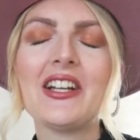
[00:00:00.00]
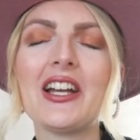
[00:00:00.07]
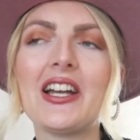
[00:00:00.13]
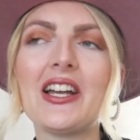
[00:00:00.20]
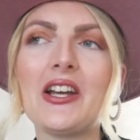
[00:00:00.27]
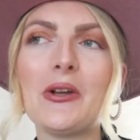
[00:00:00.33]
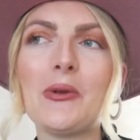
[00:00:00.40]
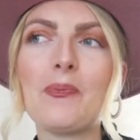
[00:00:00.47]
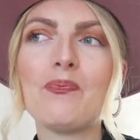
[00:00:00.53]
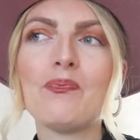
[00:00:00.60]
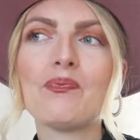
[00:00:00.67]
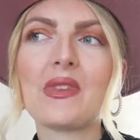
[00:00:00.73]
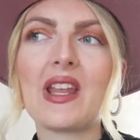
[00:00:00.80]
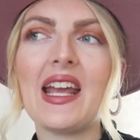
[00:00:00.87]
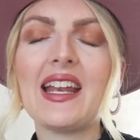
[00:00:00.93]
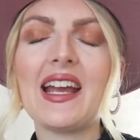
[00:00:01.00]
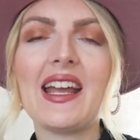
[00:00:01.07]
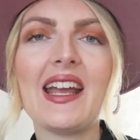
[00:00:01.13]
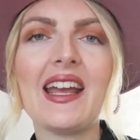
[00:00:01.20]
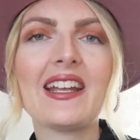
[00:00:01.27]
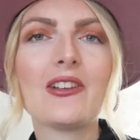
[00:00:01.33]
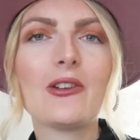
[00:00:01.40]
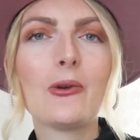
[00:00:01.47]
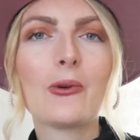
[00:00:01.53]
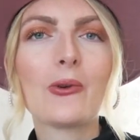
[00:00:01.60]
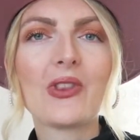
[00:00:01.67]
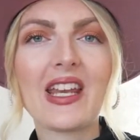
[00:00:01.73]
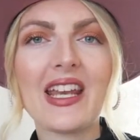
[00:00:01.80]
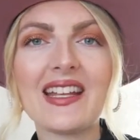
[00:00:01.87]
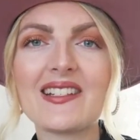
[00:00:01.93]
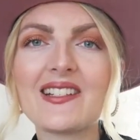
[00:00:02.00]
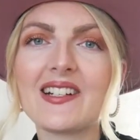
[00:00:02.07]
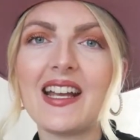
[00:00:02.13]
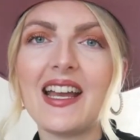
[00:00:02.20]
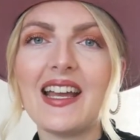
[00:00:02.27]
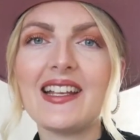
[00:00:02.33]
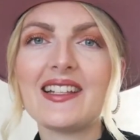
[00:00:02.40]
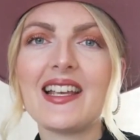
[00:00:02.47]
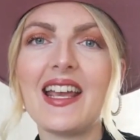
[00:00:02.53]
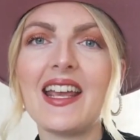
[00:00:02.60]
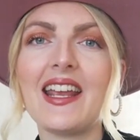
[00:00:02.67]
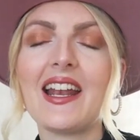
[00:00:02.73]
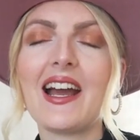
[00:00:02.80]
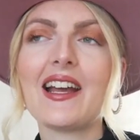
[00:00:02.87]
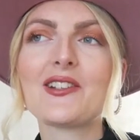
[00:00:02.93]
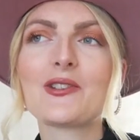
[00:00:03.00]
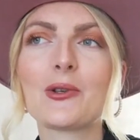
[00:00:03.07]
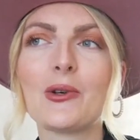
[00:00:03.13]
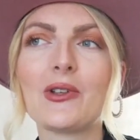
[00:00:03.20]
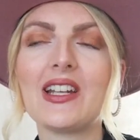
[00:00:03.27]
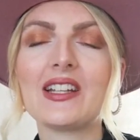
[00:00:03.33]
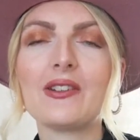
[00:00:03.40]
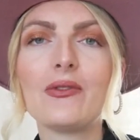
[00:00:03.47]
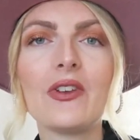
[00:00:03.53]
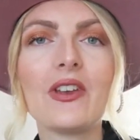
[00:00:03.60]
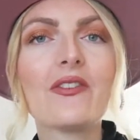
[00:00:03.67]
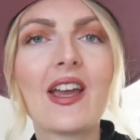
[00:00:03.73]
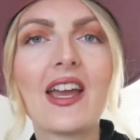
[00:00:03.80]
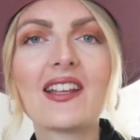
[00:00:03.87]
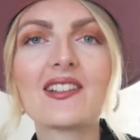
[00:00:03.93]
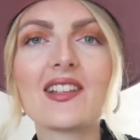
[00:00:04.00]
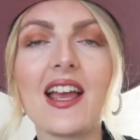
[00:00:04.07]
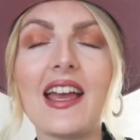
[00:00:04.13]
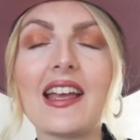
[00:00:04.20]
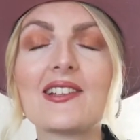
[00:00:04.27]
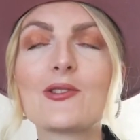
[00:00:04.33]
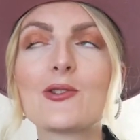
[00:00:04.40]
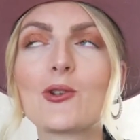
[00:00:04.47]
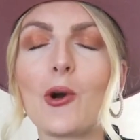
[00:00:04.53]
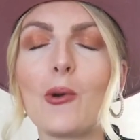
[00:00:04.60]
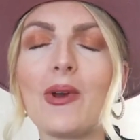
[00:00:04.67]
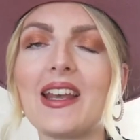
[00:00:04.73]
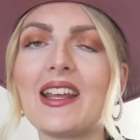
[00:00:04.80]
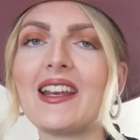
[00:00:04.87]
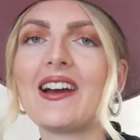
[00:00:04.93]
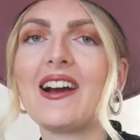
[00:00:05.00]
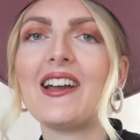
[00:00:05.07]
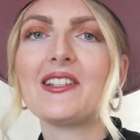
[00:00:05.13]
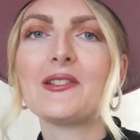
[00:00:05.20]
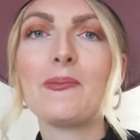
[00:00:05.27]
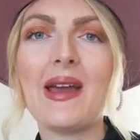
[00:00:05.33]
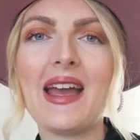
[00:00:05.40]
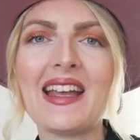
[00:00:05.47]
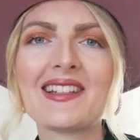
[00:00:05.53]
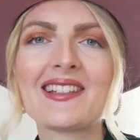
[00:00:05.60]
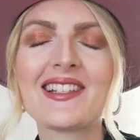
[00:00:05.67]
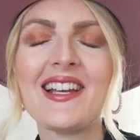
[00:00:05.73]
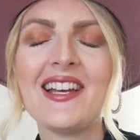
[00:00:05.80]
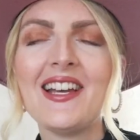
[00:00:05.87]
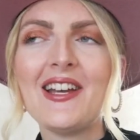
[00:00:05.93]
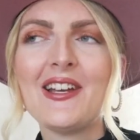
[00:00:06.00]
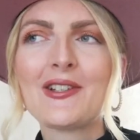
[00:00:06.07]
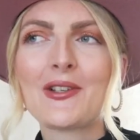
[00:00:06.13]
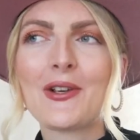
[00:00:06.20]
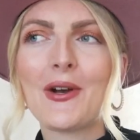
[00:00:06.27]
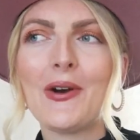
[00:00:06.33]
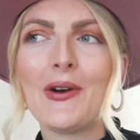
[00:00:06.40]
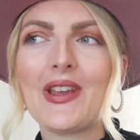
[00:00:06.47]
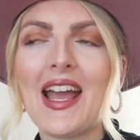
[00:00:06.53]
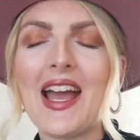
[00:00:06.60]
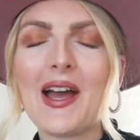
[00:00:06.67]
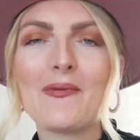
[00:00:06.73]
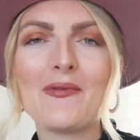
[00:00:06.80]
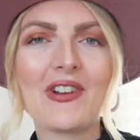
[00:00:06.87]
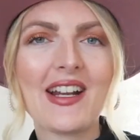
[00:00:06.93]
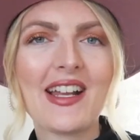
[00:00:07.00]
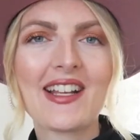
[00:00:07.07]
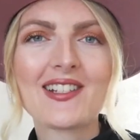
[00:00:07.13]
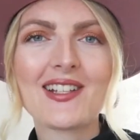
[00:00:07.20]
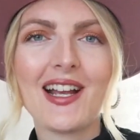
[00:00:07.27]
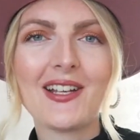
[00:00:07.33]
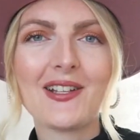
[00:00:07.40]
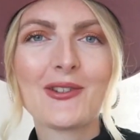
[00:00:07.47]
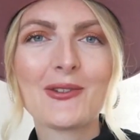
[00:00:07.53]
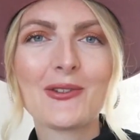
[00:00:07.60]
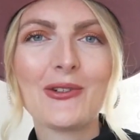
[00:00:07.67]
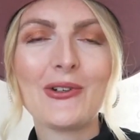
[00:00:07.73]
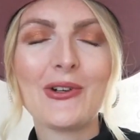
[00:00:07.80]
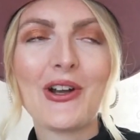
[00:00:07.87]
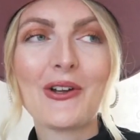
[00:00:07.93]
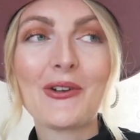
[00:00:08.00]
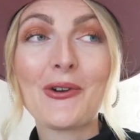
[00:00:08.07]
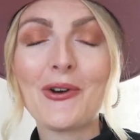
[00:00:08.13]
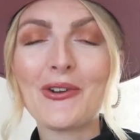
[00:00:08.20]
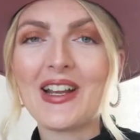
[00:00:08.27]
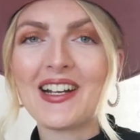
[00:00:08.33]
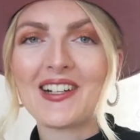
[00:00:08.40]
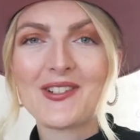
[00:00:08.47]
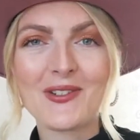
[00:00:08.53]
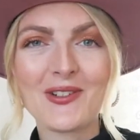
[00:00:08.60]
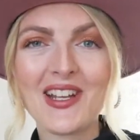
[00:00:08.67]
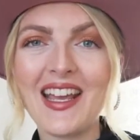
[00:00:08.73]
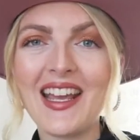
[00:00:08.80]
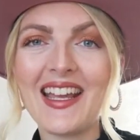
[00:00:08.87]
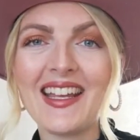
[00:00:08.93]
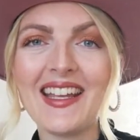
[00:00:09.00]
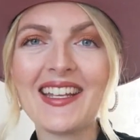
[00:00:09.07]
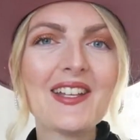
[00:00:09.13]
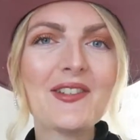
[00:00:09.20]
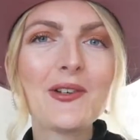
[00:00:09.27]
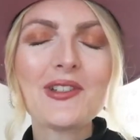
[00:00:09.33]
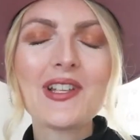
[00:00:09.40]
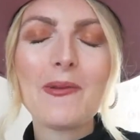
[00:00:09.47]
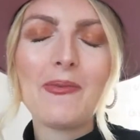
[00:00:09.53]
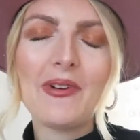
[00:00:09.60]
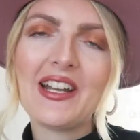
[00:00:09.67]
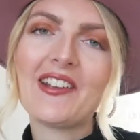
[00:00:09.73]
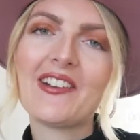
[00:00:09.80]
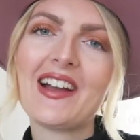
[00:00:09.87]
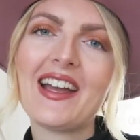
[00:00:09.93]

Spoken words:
And I had a look on the internet and I saw that VIVENSE had so many nice beds. So yeah, I'm really excited to go there today. I thought I'd bring you